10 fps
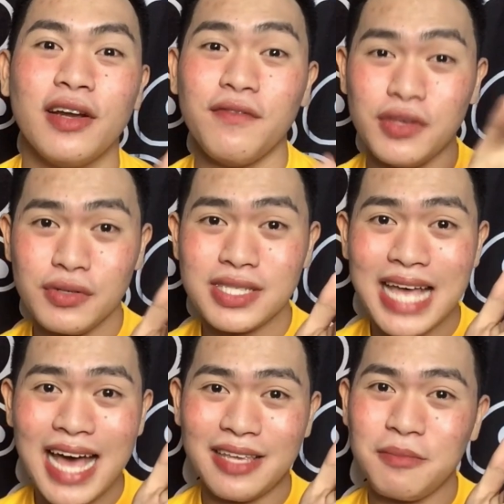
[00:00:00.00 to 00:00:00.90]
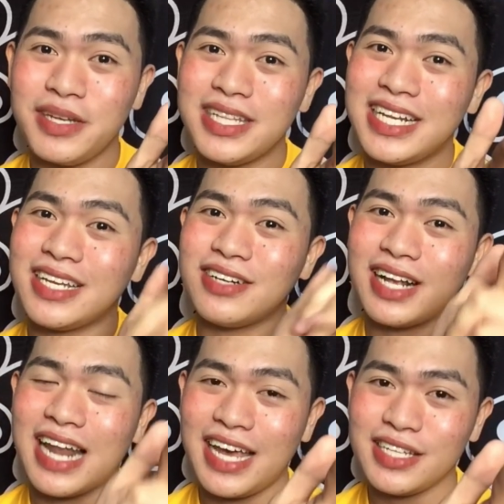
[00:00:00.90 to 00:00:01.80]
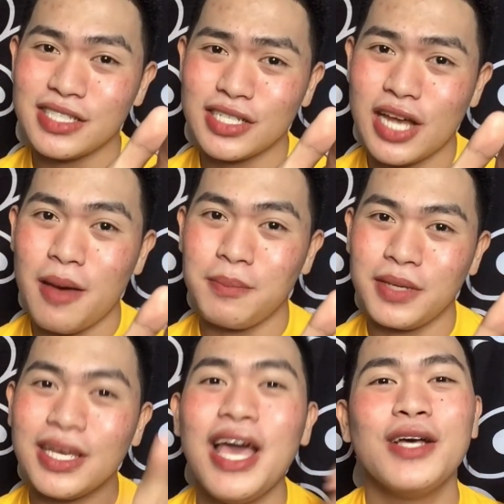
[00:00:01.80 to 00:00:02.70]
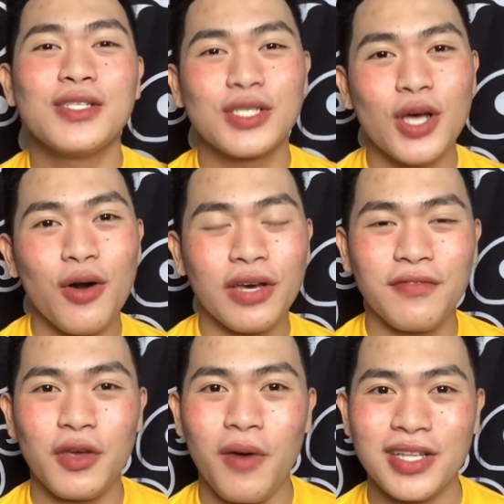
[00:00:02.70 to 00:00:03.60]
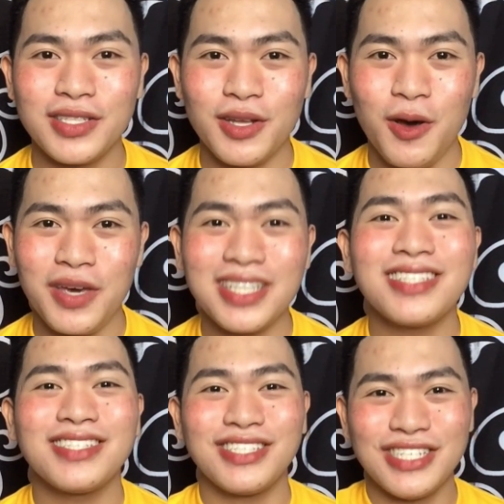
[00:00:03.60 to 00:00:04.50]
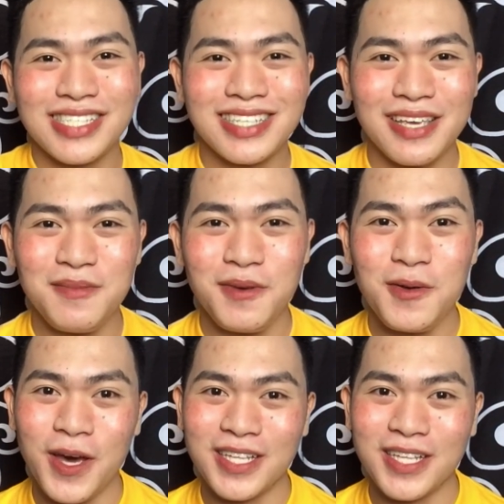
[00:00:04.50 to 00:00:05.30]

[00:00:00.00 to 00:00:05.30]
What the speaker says: review sa aking biniling ring light sa Shopee. So, if you want to know it, just keep on